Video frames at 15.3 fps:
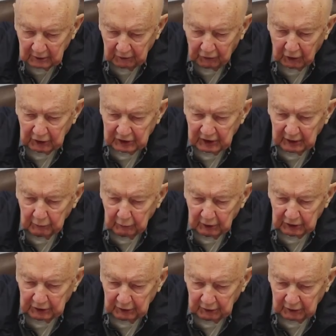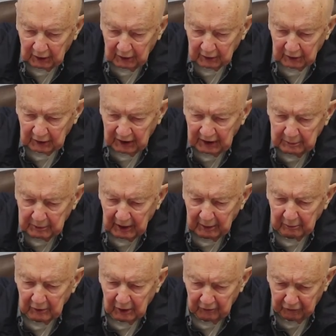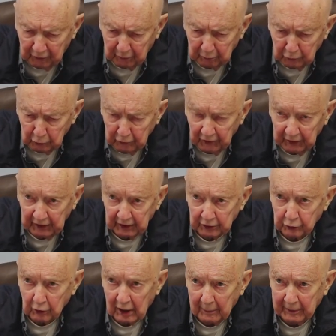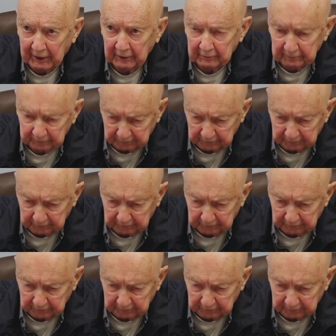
The first thing was you're trying to keep them from moving and dropping.